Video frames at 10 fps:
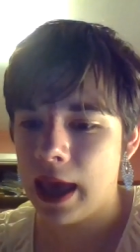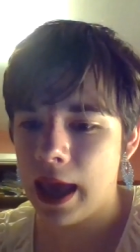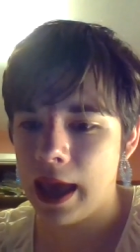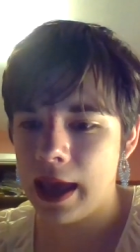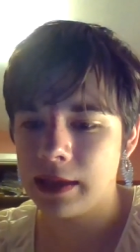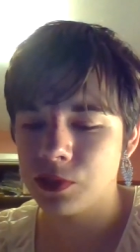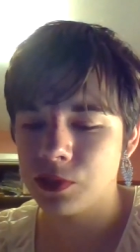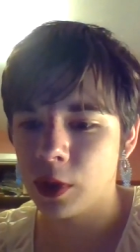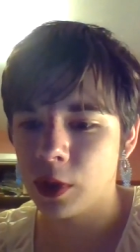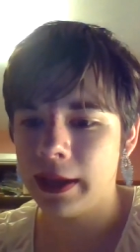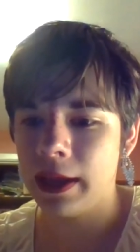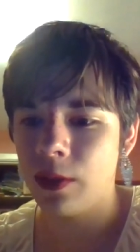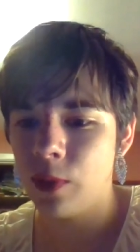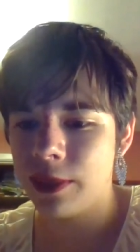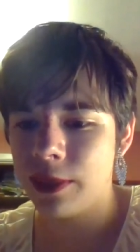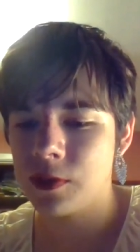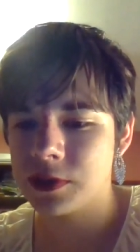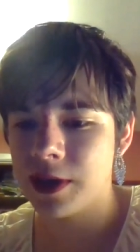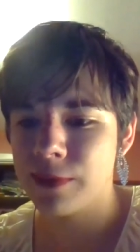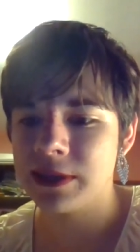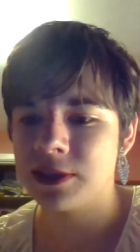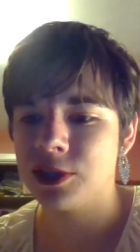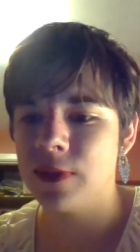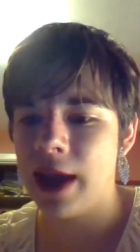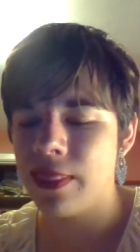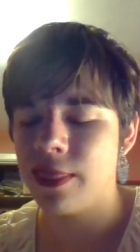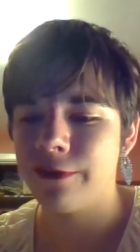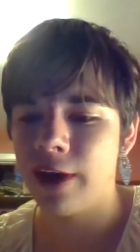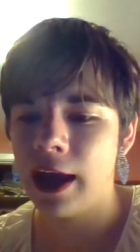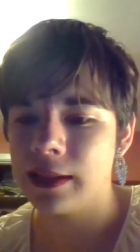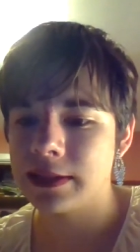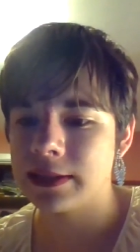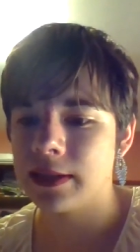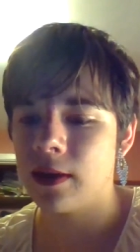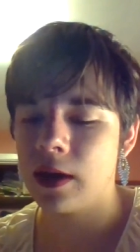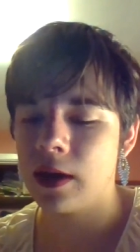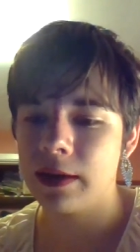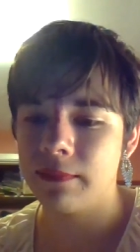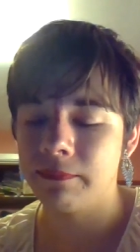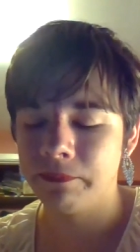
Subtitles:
and working with those governments to end the violence on.